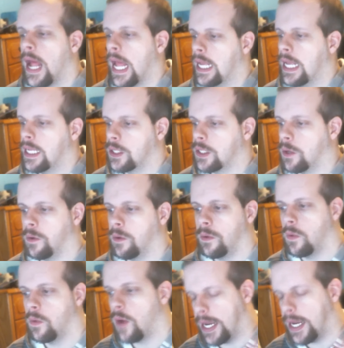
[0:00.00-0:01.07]
So
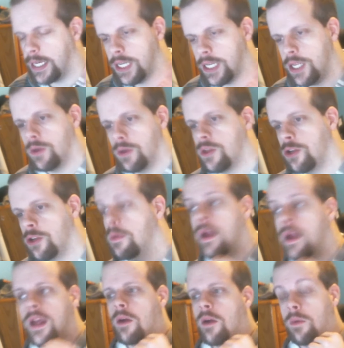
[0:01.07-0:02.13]
I did YouTube
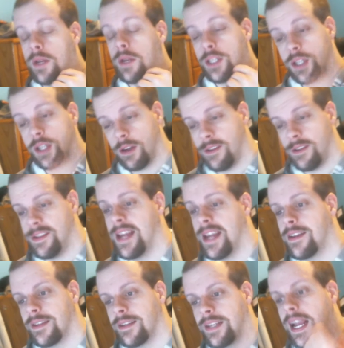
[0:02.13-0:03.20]
which is a good thing
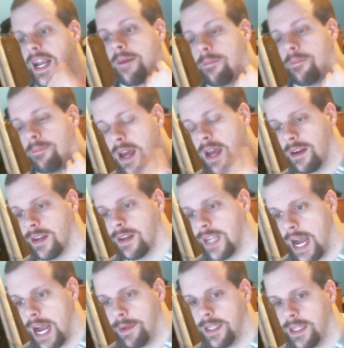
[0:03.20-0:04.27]
because I got better at
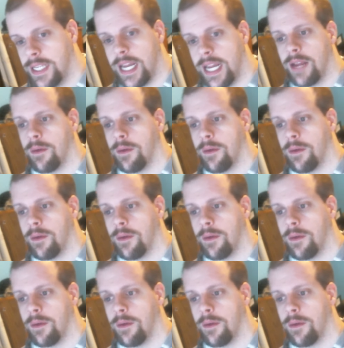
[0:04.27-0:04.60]
commentating.